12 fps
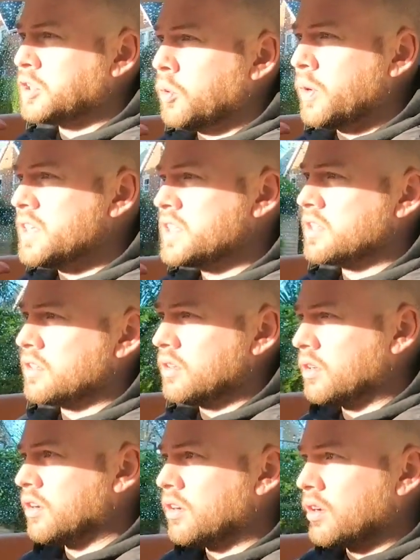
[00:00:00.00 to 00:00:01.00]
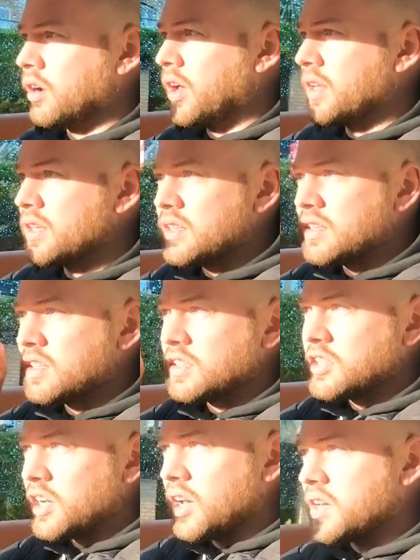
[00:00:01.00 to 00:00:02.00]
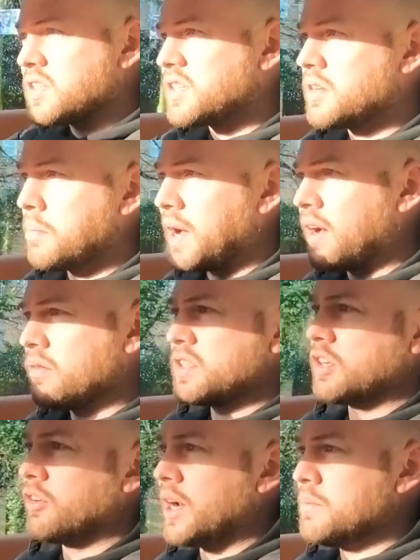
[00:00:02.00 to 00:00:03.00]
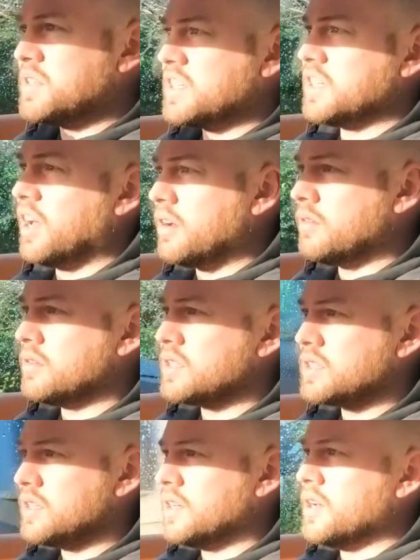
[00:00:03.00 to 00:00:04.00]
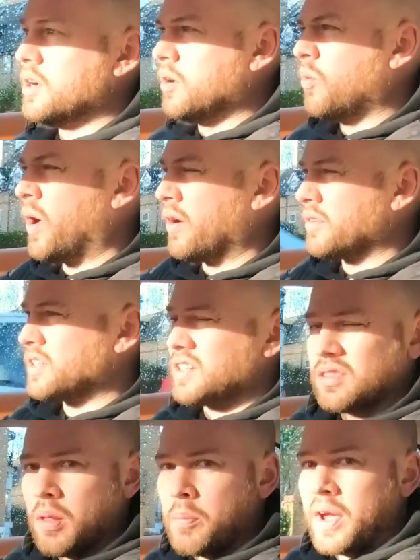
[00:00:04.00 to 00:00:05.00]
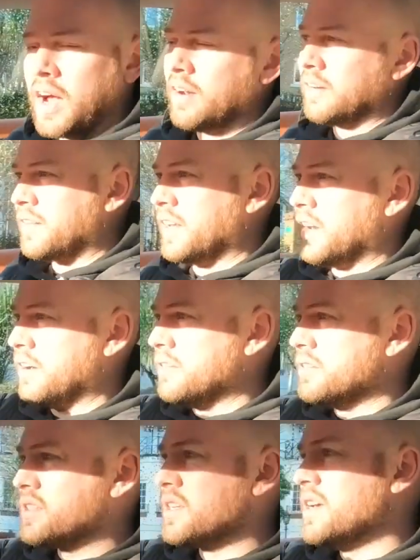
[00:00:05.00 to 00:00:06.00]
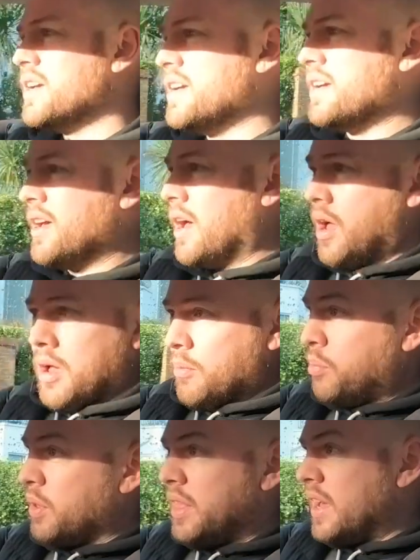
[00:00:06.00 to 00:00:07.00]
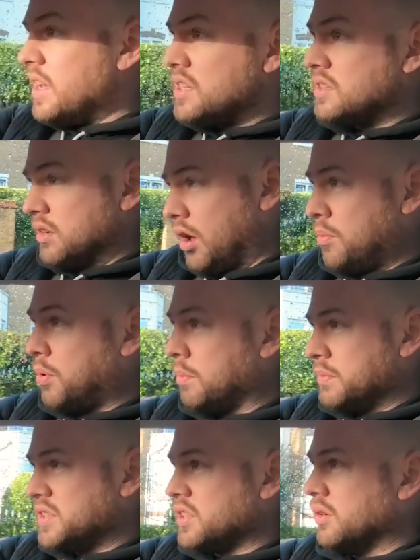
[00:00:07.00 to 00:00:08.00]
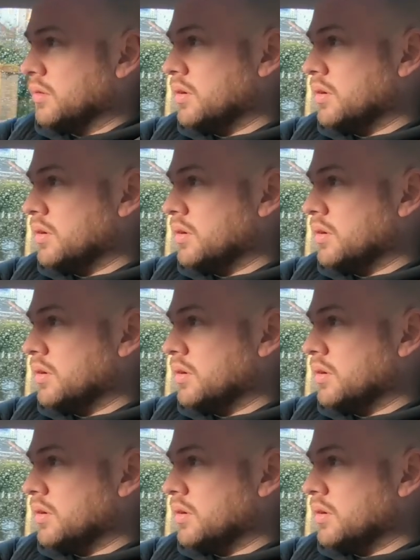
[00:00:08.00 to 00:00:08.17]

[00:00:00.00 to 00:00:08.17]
always like just about scrapes its nose, well, the bit under the nose. But this, no problem at all.